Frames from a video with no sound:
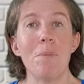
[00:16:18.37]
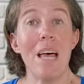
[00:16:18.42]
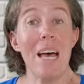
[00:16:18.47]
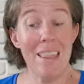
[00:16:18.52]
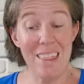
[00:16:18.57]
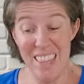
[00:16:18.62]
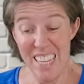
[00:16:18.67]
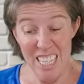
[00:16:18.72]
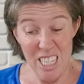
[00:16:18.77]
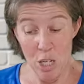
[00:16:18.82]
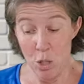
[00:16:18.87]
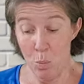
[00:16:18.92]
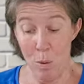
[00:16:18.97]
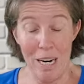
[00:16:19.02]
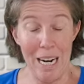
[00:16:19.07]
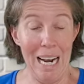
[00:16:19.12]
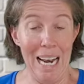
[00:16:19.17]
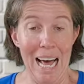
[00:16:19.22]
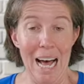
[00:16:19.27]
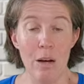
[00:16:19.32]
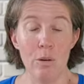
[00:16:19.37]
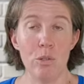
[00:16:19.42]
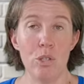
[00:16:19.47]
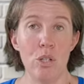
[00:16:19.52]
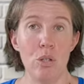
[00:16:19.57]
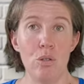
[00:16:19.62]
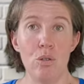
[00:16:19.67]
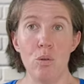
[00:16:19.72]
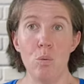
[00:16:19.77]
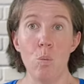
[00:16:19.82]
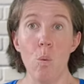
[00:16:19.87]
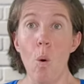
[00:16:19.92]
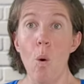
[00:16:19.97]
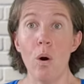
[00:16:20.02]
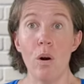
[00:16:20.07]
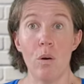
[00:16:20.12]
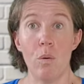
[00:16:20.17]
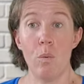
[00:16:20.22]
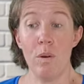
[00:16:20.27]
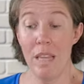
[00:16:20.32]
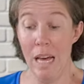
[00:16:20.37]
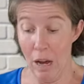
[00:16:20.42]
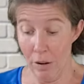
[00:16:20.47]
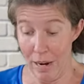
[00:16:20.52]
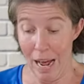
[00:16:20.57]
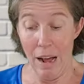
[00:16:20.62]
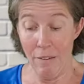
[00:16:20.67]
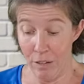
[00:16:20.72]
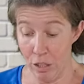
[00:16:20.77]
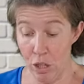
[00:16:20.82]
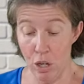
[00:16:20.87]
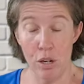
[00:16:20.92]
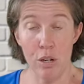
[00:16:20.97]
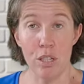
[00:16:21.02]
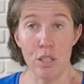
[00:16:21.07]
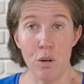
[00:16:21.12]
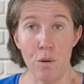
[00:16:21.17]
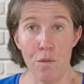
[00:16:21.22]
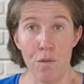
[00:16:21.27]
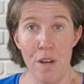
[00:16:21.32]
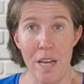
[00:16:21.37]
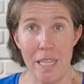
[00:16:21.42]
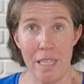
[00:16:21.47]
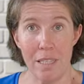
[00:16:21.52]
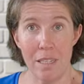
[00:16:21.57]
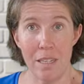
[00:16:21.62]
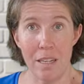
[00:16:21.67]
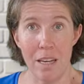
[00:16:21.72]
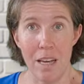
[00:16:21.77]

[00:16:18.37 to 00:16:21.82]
And this is what allows you to walk without having to look at your feet.